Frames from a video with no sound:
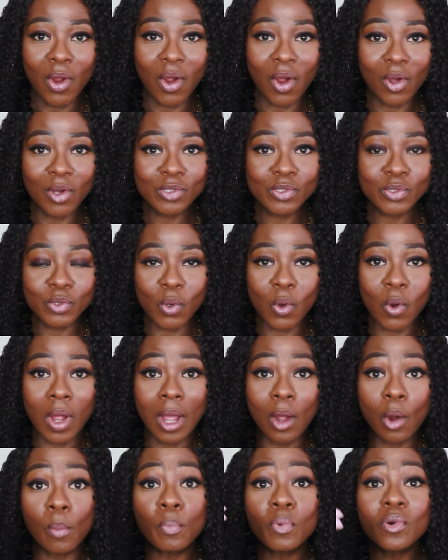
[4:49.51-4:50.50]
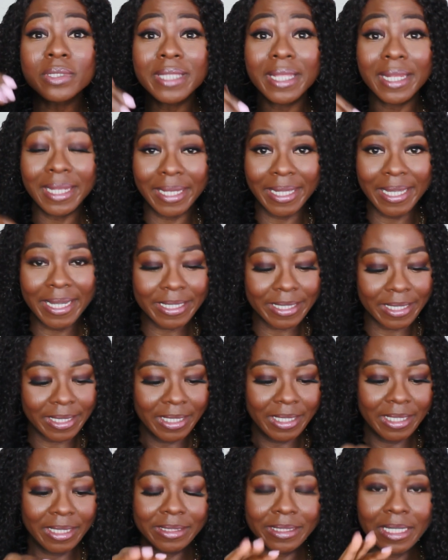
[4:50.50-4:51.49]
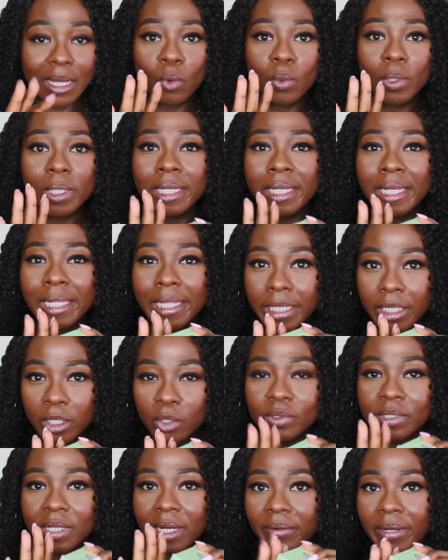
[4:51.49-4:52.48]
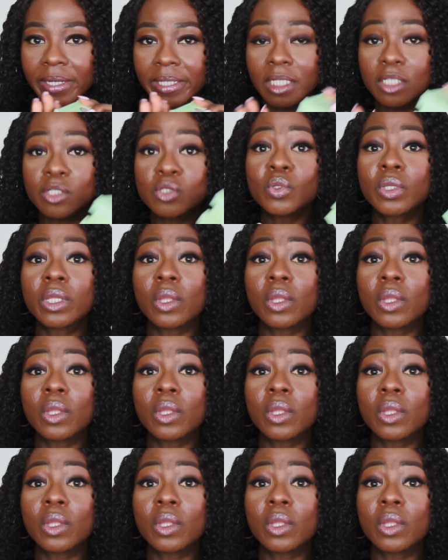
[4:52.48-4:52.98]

Also, I'll put the link that will link you directly to